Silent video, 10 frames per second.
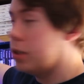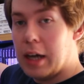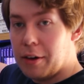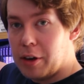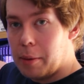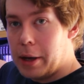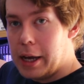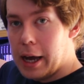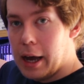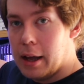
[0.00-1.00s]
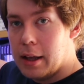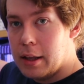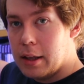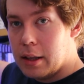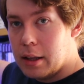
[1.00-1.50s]
stuff up here,
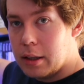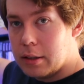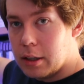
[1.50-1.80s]
I